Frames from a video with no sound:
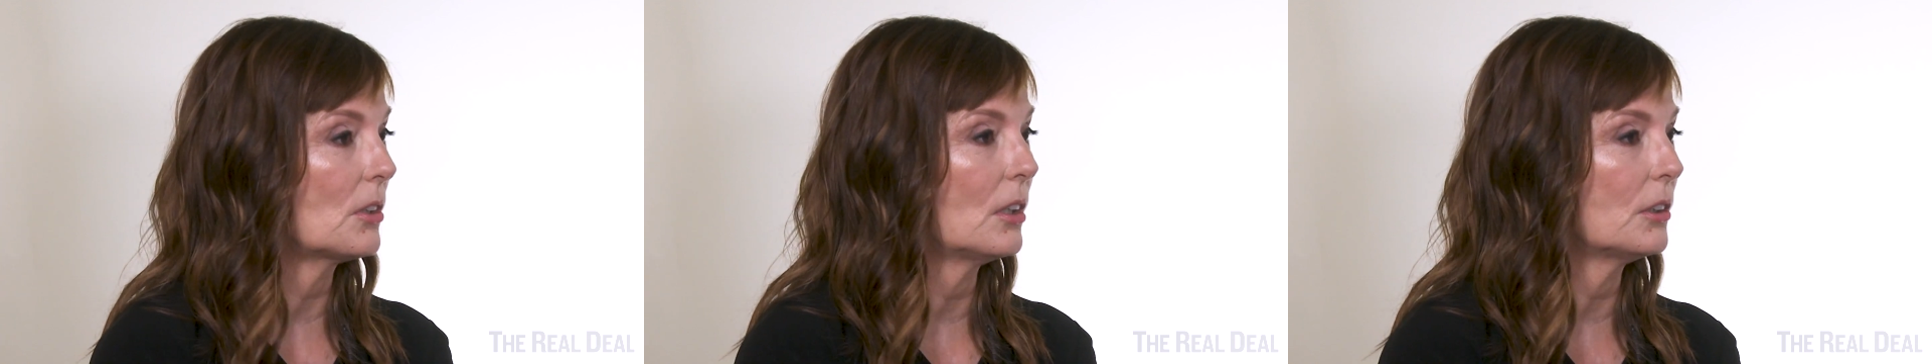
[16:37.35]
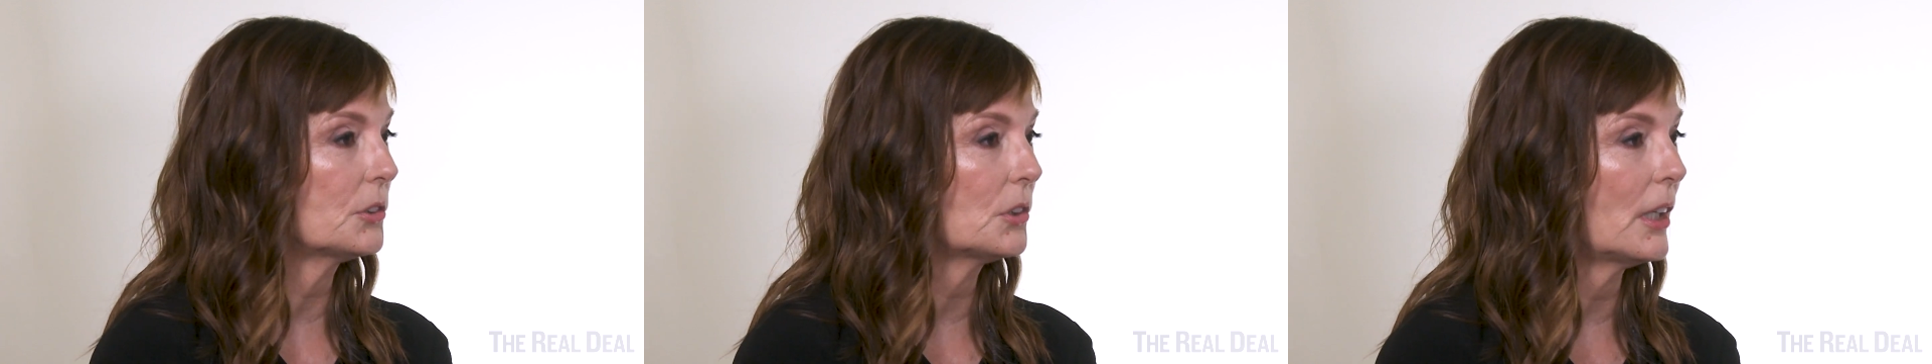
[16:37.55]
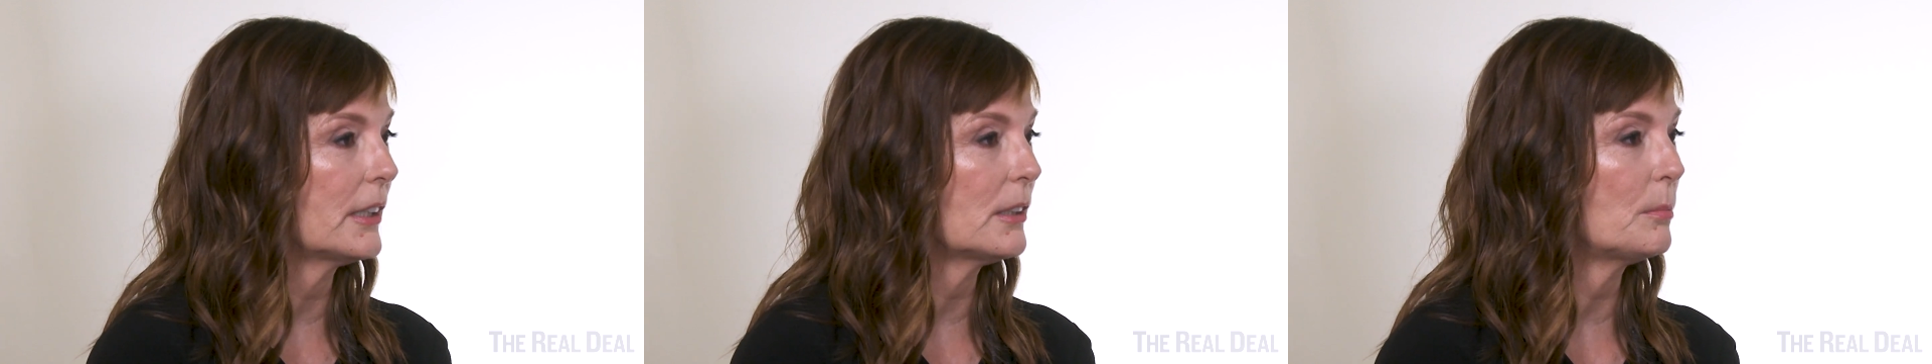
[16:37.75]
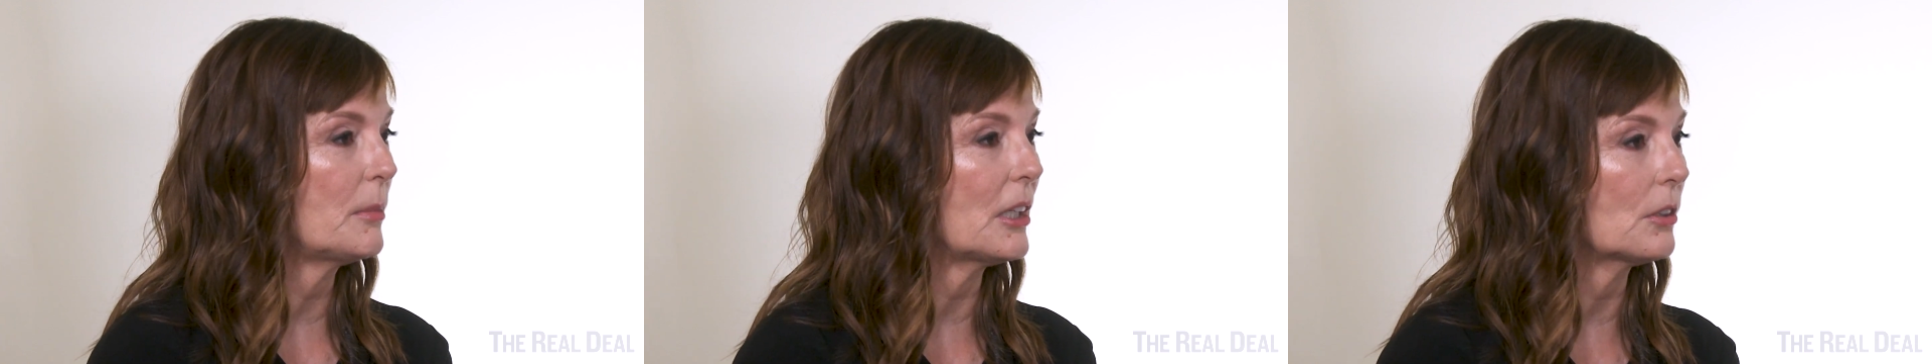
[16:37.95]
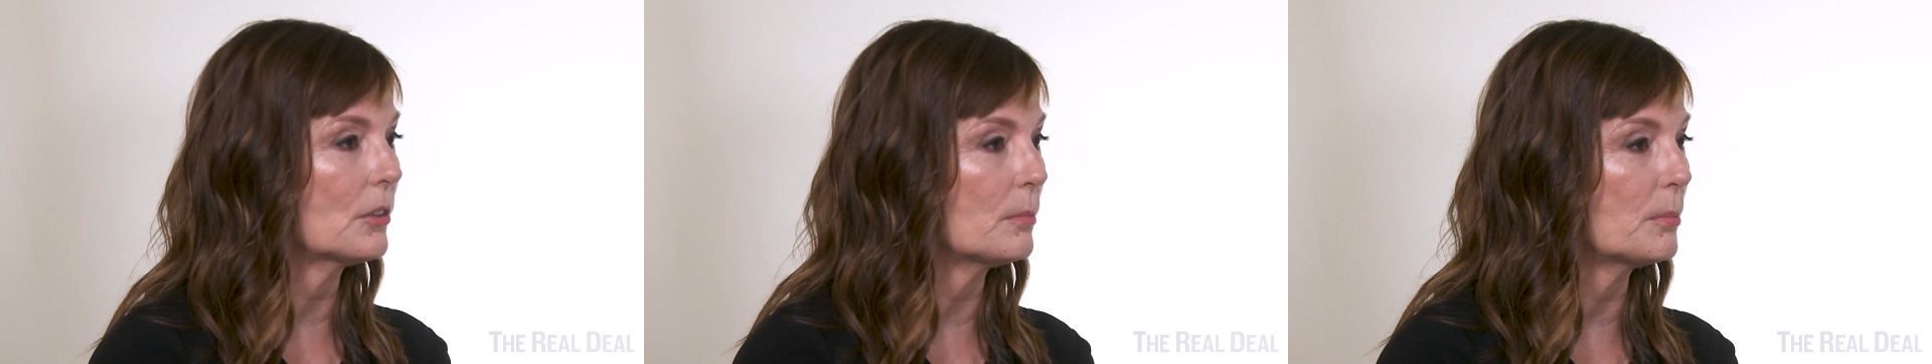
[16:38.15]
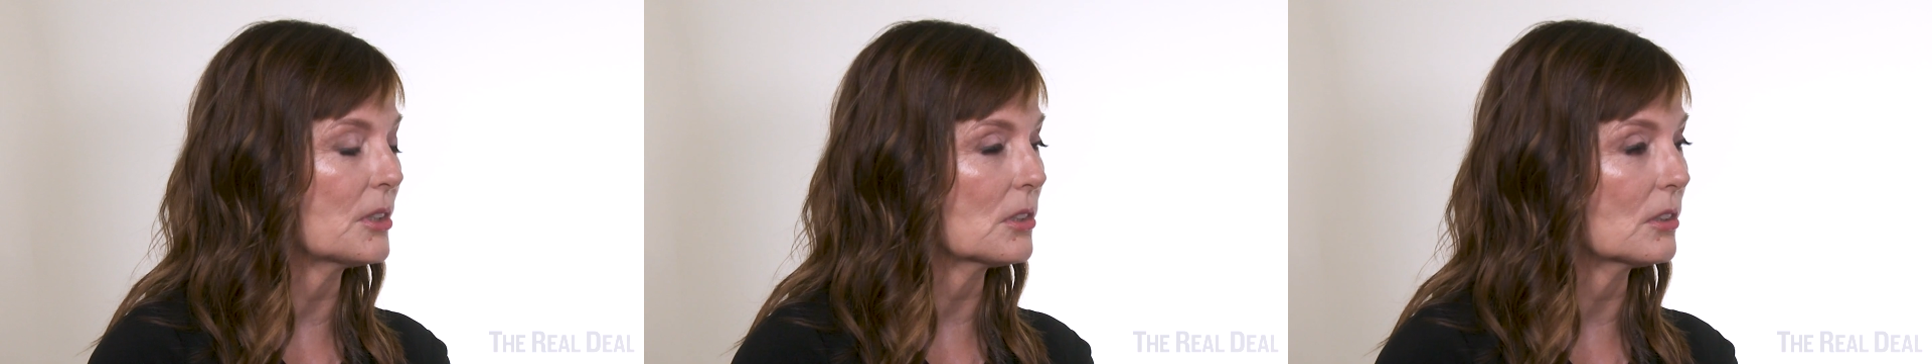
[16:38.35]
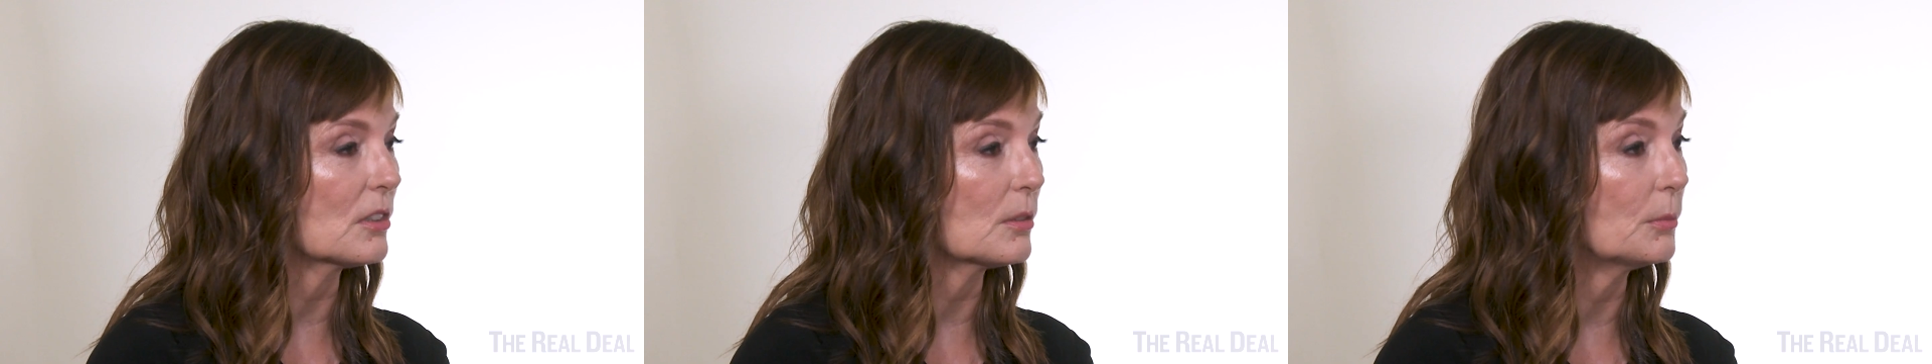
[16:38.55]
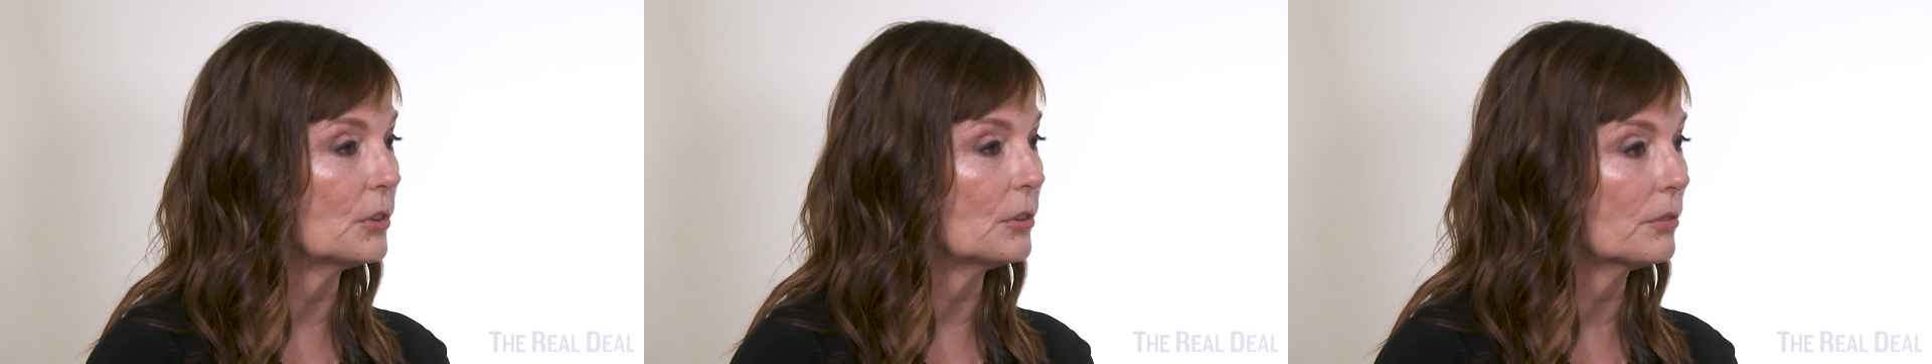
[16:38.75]
They're all trying to make good
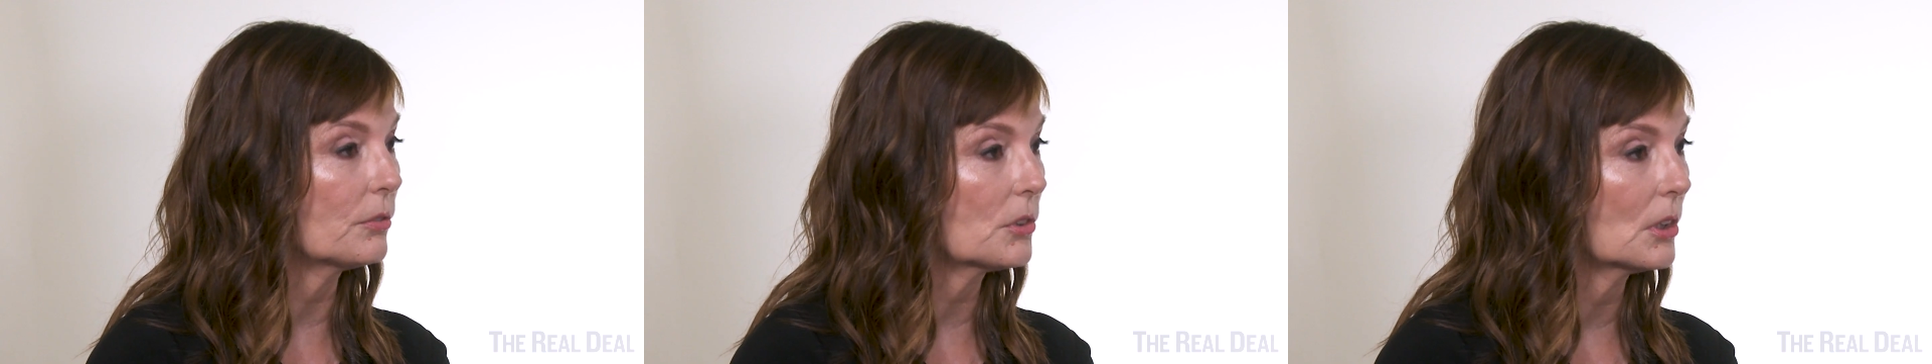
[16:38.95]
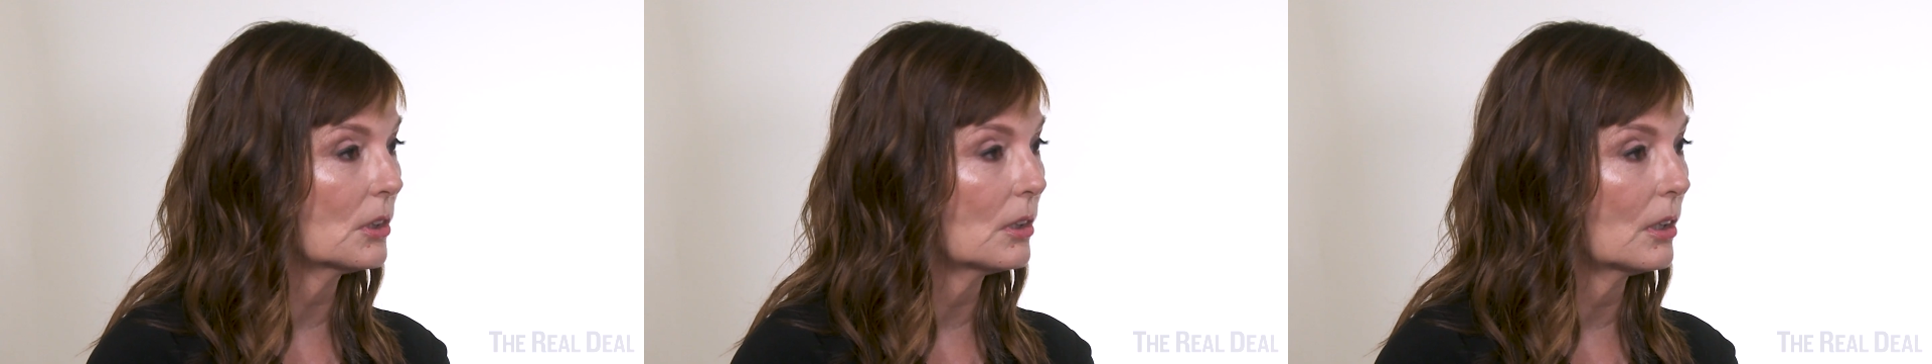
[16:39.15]
business moves.